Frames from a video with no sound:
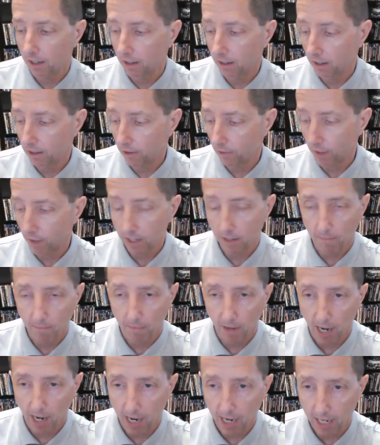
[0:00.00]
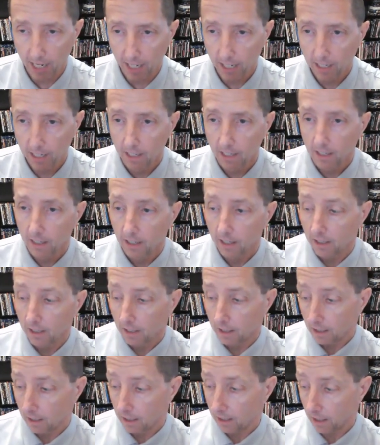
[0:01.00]
directed by
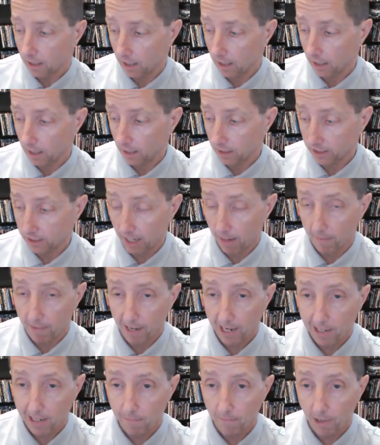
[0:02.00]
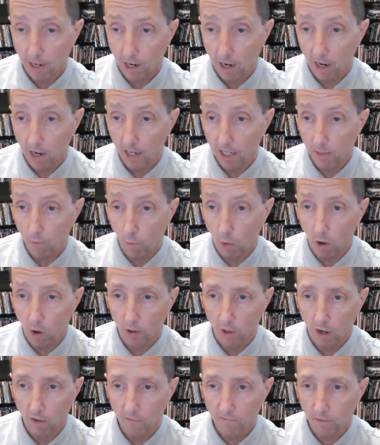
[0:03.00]
Sam Peckinpah. He
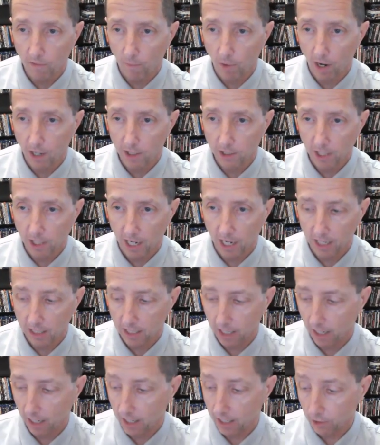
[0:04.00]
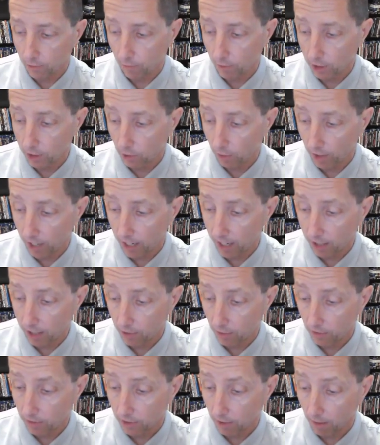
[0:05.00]
walked off the project. His original
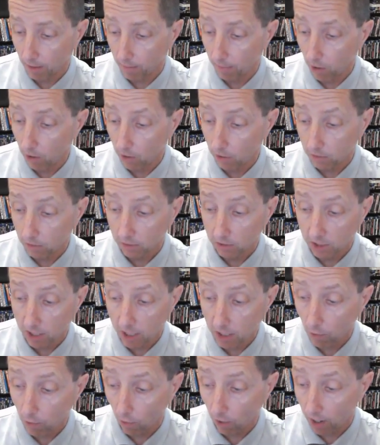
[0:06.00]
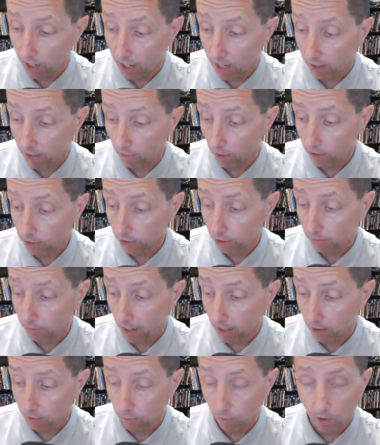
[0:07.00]
editors, Paul Sedor and Roger
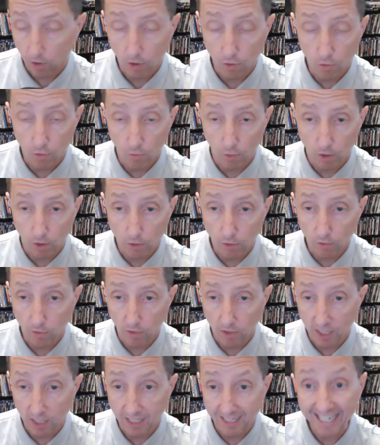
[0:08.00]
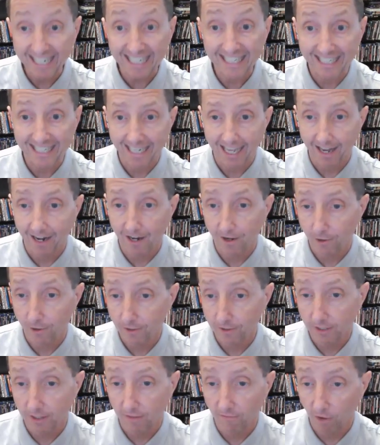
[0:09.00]
Spottiswoode, who were 2 of the 6
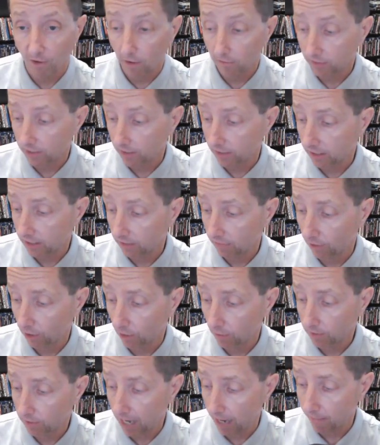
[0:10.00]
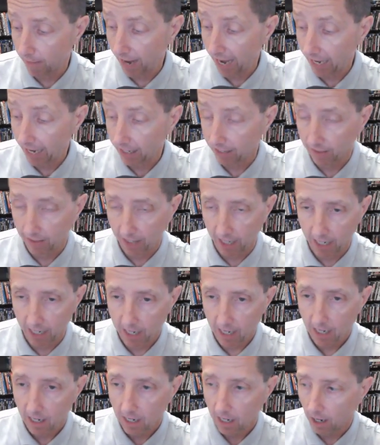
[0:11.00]
editors involved in this film, came back, and they
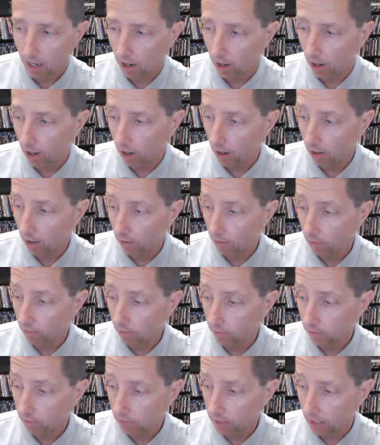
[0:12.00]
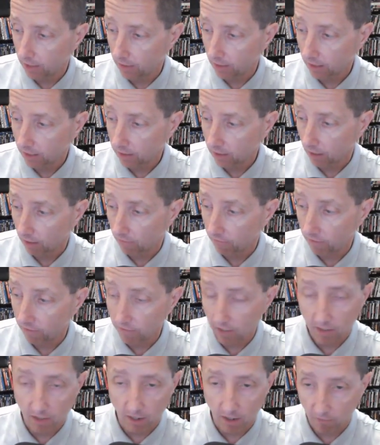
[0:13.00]
did this
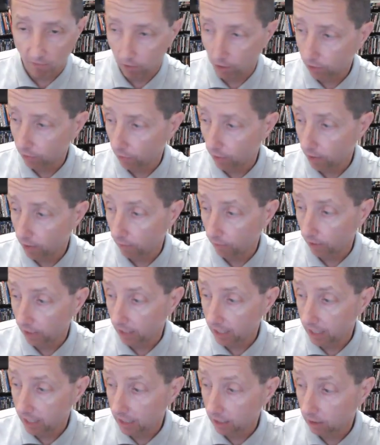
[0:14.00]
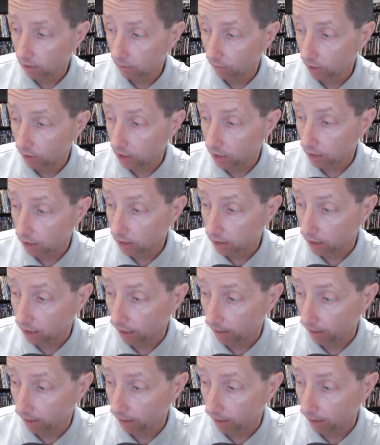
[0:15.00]
50th anniversary release, which is